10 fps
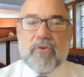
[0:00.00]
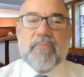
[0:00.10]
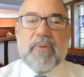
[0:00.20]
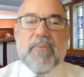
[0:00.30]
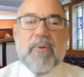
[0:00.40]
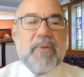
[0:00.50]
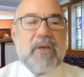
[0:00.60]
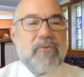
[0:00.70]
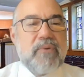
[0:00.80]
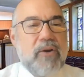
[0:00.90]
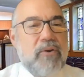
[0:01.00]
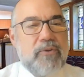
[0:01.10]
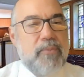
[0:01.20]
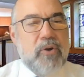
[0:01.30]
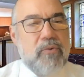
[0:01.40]
those people, because when
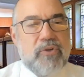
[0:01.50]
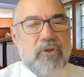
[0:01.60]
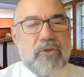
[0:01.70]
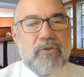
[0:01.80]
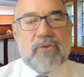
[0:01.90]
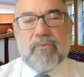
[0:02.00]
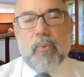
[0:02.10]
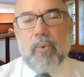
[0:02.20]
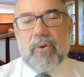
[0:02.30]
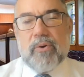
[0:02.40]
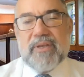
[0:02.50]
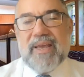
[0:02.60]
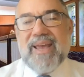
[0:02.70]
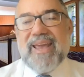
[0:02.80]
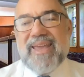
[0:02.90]
HaKadosh Baruch Hu judges the world,
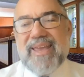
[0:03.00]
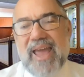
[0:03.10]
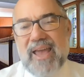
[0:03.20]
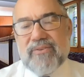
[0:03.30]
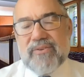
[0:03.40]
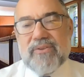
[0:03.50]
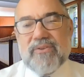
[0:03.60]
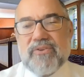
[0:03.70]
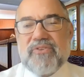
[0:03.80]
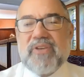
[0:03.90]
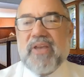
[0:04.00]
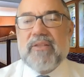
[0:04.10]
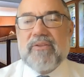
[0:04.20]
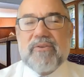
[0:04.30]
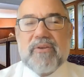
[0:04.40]
he has to
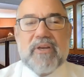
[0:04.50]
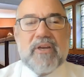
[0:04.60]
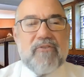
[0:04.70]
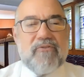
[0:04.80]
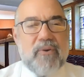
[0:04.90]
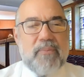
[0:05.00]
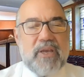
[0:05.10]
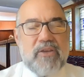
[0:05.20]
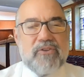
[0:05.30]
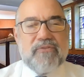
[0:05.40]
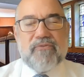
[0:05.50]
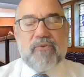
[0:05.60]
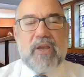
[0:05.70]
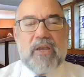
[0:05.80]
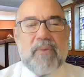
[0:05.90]
descend from his
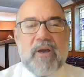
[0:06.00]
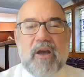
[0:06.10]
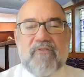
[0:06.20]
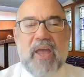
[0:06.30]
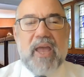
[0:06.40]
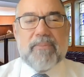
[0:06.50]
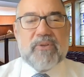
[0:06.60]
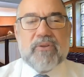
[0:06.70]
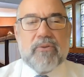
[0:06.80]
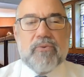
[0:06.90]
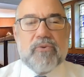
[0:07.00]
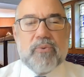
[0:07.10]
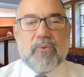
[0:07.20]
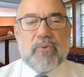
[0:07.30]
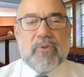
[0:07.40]
frame of absolute
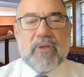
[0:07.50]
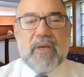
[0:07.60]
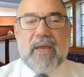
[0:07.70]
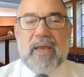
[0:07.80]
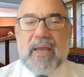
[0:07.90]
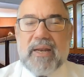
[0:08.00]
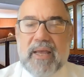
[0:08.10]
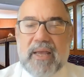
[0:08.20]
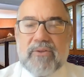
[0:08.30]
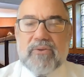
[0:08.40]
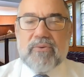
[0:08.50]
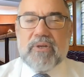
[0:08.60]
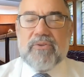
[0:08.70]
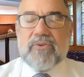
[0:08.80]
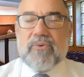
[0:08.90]
truth and enter
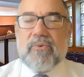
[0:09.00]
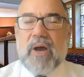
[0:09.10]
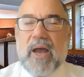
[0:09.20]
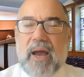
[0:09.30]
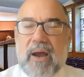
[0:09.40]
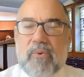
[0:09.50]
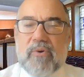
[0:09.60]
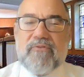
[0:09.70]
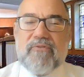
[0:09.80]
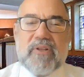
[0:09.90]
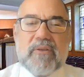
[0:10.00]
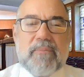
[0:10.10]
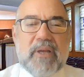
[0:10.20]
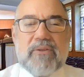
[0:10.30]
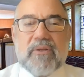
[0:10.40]
into our
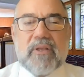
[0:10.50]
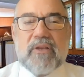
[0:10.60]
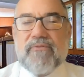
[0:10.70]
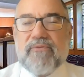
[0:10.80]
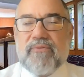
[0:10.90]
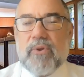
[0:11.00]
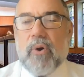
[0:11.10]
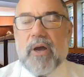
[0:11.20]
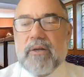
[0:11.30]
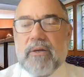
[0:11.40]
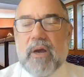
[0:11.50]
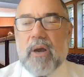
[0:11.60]
fundamentally flawed